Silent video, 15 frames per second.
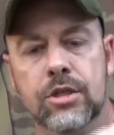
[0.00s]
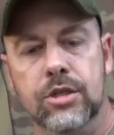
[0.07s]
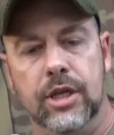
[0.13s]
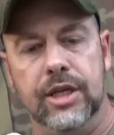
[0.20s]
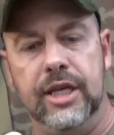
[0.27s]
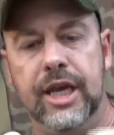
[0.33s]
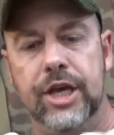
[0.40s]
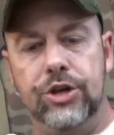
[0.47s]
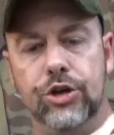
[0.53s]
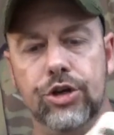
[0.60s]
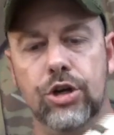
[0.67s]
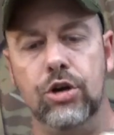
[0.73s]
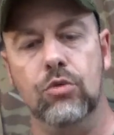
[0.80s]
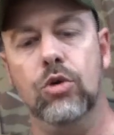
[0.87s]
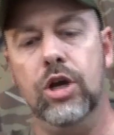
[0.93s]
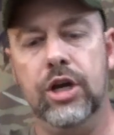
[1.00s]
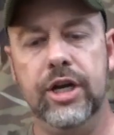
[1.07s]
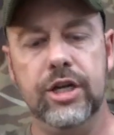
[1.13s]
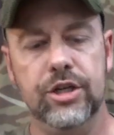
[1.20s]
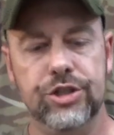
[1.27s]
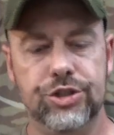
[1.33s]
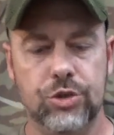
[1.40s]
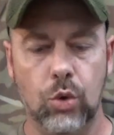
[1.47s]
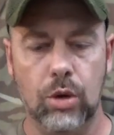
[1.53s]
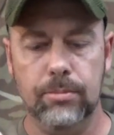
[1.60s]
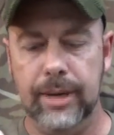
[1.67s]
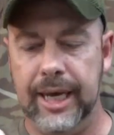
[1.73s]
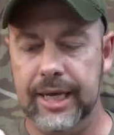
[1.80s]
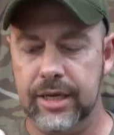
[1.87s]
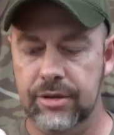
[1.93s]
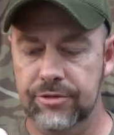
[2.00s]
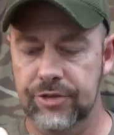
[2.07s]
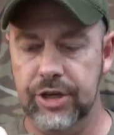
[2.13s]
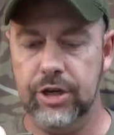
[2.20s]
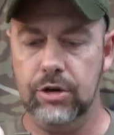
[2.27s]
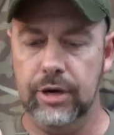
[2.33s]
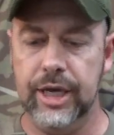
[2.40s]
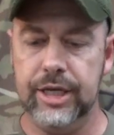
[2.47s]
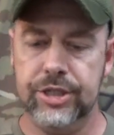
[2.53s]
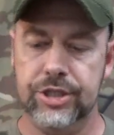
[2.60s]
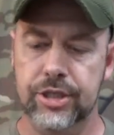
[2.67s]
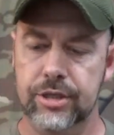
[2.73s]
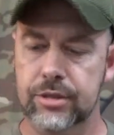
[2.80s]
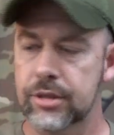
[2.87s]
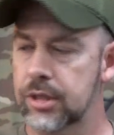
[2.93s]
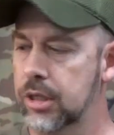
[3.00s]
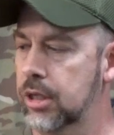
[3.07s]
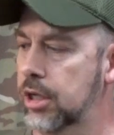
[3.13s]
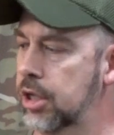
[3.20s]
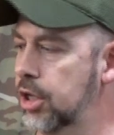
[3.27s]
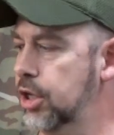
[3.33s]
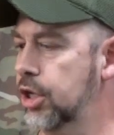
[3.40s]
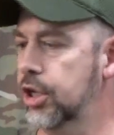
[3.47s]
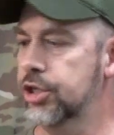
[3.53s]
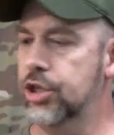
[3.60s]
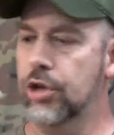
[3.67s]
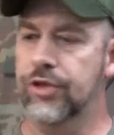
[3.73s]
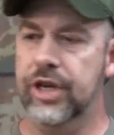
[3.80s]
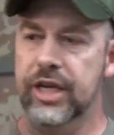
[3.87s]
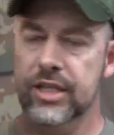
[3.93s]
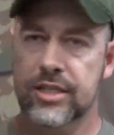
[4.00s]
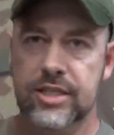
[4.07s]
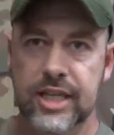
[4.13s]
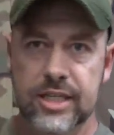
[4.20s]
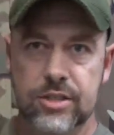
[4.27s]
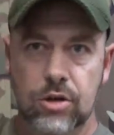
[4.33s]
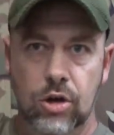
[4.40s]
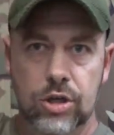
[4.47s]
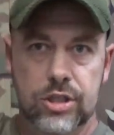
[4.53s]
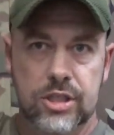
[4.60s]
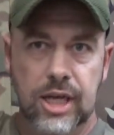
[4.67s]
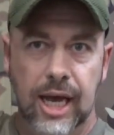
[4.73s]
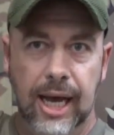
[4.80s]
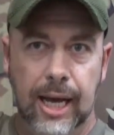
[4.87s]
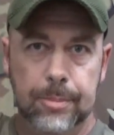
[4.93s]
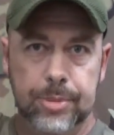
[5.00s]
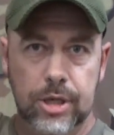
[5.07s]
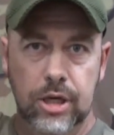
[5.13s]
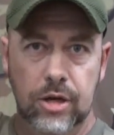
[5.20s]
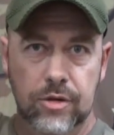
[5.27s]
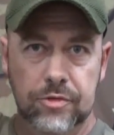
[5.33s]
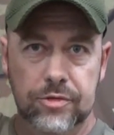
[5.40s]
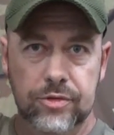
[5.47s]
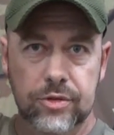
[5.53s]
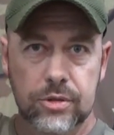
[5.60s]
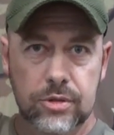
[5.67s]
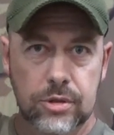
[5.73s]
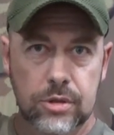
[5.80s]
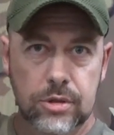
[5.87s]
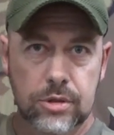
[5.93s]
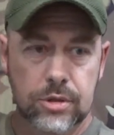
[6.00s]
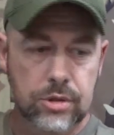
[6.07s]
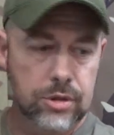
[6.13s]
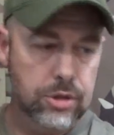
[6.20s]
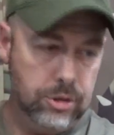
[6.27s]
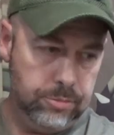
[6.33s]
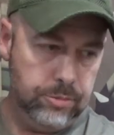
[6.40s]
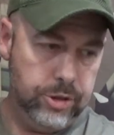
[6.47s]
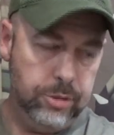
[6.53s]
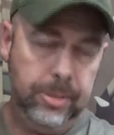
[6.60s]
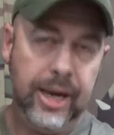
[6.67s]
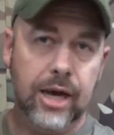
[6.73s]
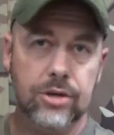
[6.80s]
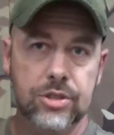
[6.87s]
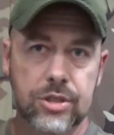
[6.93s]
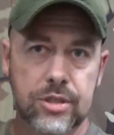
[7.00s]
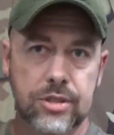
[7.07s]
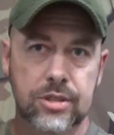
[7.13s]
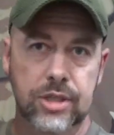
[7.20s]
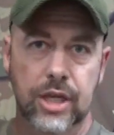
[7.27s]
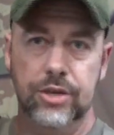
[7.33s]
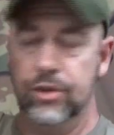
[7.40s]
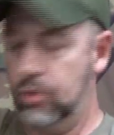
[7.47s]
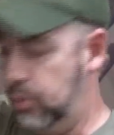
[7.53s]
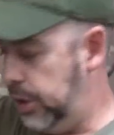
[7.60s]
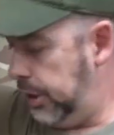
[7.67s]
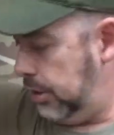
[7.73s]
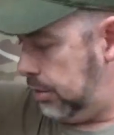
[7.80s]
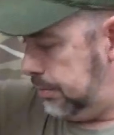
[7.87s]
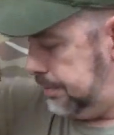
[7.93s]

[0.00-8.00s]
And again, you're going to run it in a short back configuration so that it sits on top of the pouches in the rear,